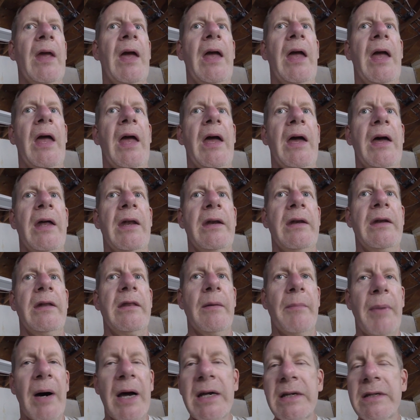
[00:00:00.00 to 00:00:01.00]
and
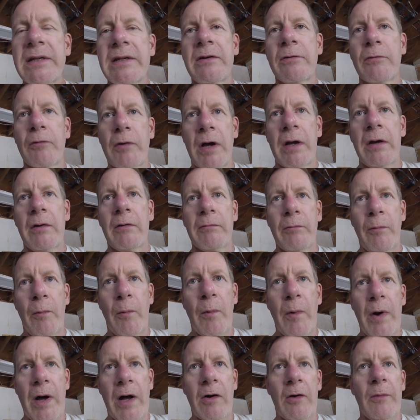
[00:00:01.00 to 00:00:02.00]
the bike didn't run
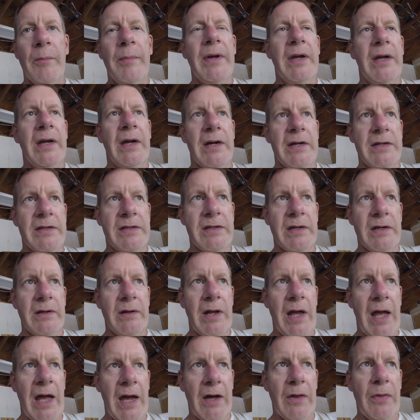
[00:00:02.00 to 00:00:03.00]
well because
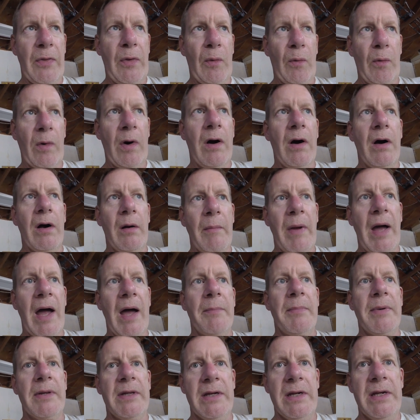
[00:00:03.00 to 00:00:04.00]
it had the wrong
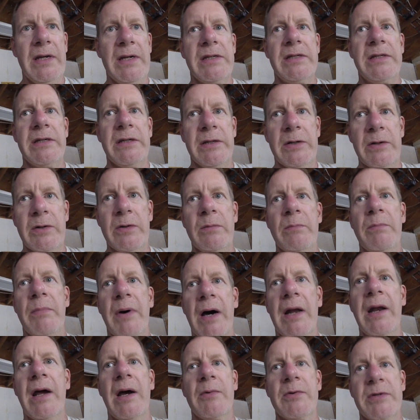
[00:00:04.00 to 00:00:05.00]
map in the ECU,
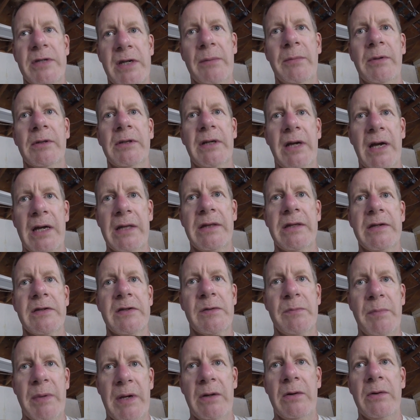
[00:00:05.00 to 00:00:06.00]
but I was able to get the
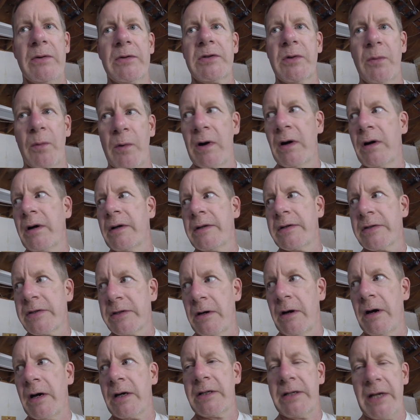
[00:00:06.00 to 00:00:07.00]
speedo to work on the
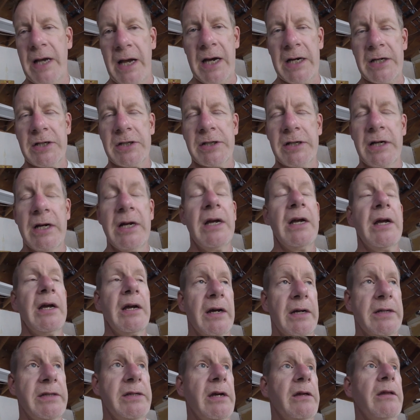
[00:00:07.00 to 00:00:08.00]
stock dash.
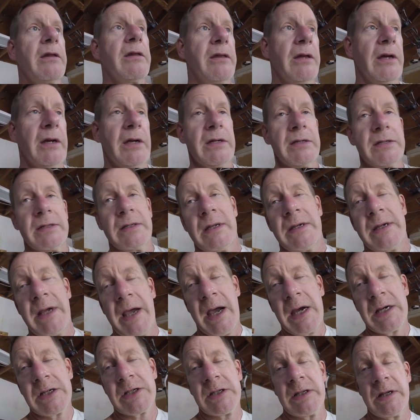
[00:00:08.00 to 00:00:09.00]
Because the other thing is, the
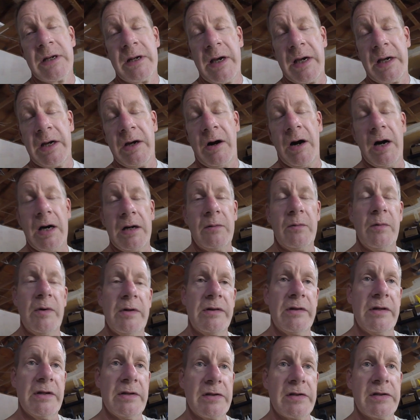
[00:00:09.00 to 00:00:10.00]
dash that I got
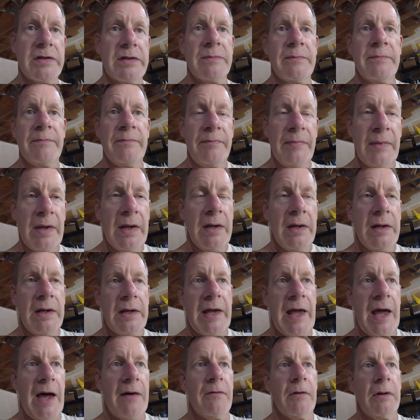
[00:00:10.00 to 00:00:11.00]
with this
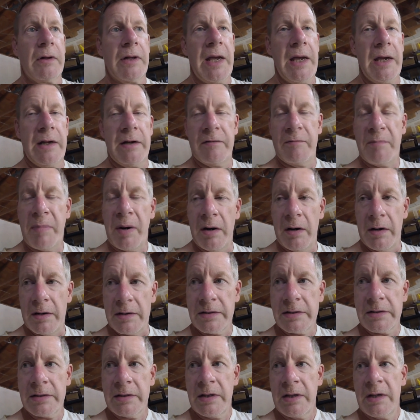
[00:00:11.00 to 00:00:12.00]
cavalcade of
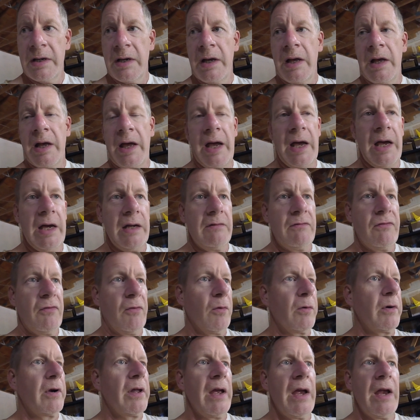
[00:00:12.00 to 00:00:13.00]
parts had
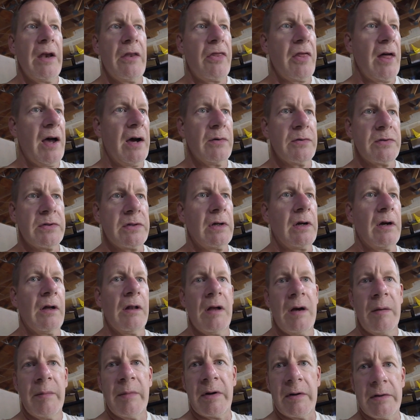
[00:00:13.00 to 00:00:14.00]
48,000
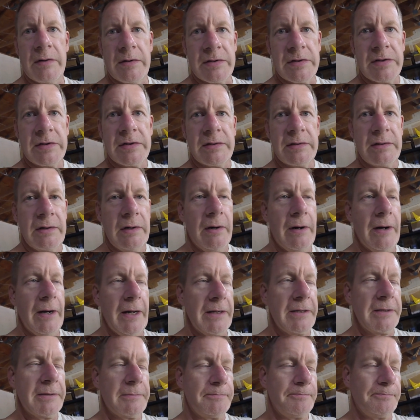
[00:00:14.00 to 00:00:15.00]
kilometers on
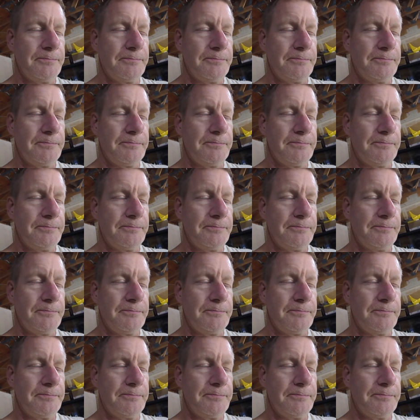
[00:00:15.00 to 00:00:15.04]
it.